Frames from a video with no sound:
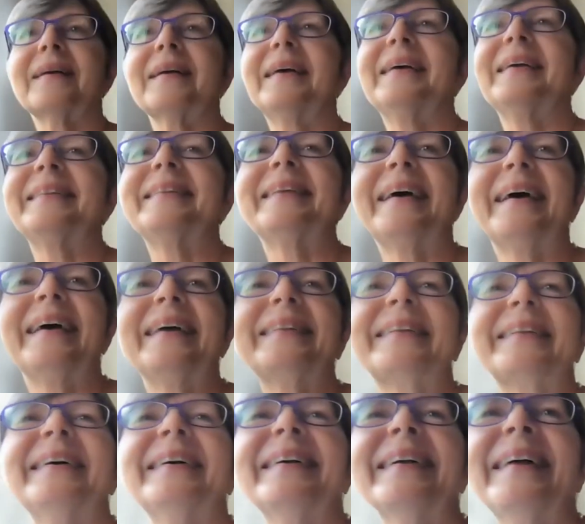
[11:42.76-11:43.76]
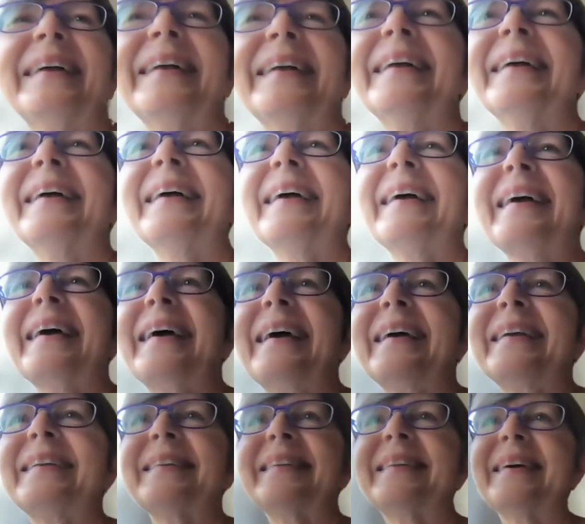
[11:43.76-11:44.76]
And that,
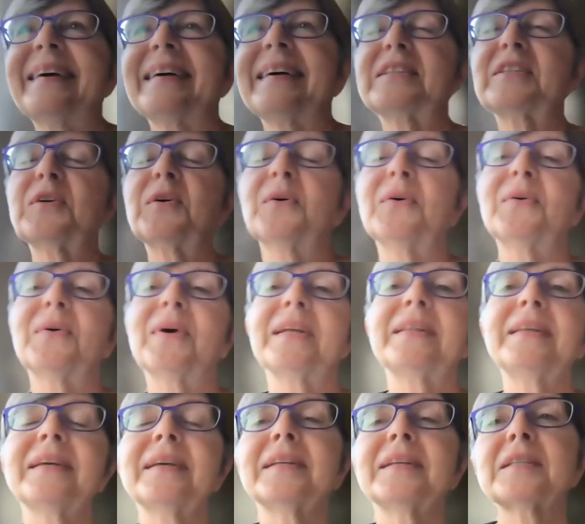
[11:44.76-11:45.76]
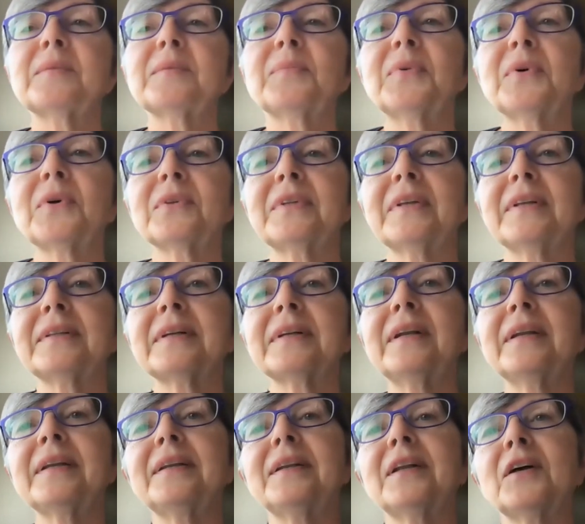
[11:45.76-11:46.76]
and so I think it's important
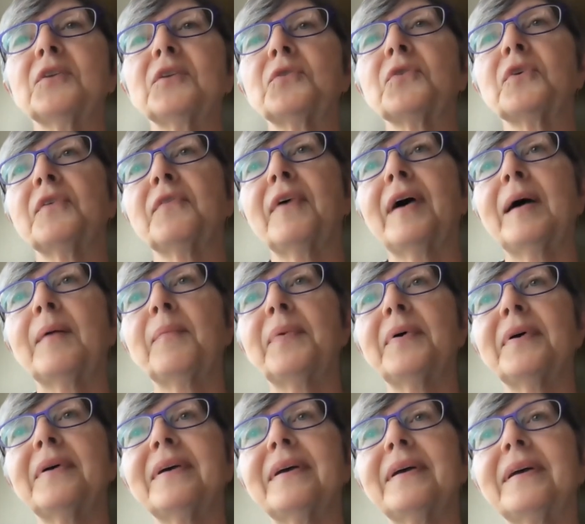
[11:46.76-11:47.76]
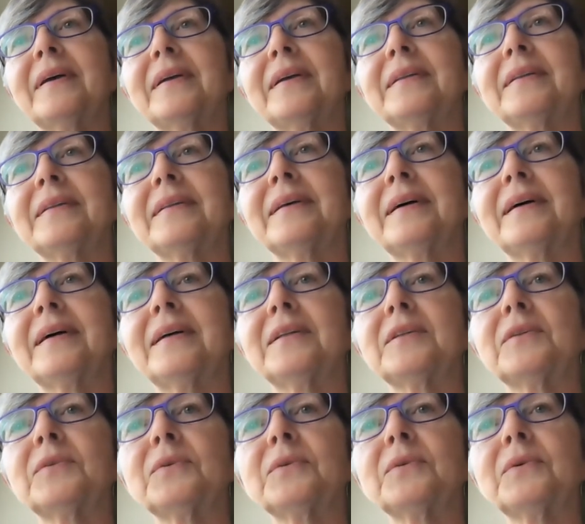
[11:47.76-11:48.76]
really not to give up and
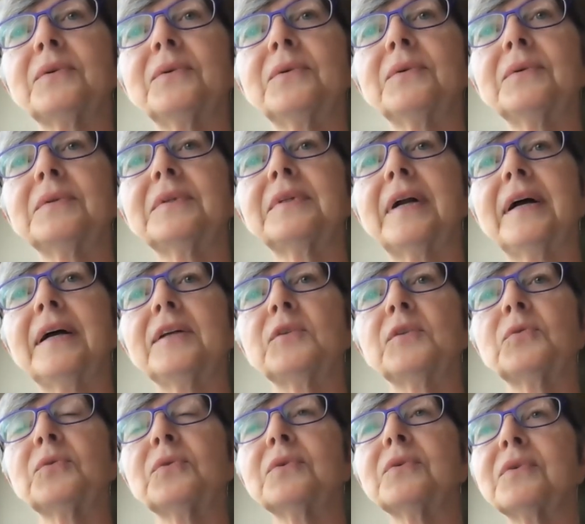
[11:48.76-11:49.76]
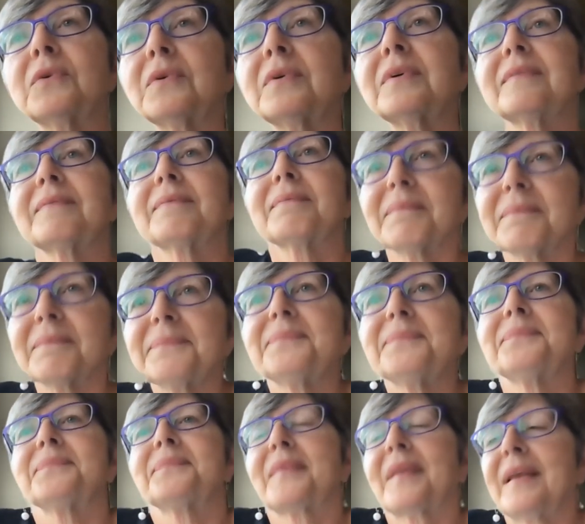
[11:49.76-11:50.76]
to try to.
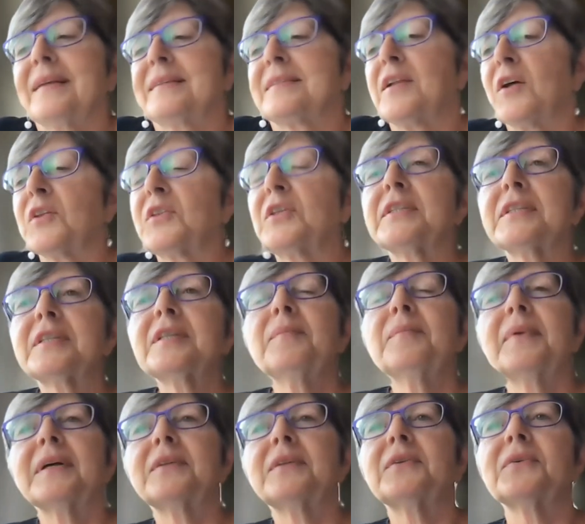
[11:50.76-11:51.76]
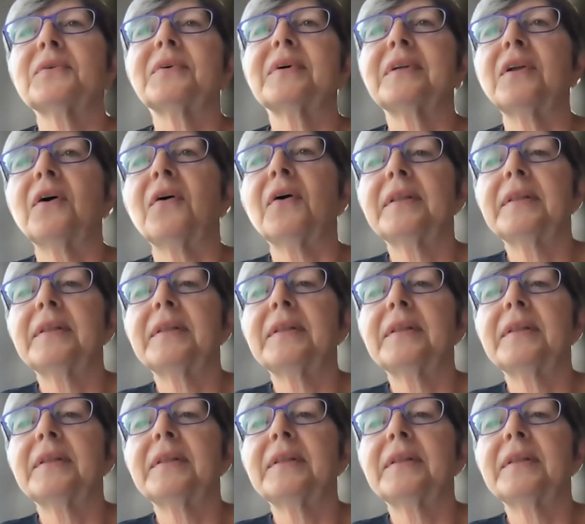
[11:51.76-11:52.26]
It's not easy, but you know.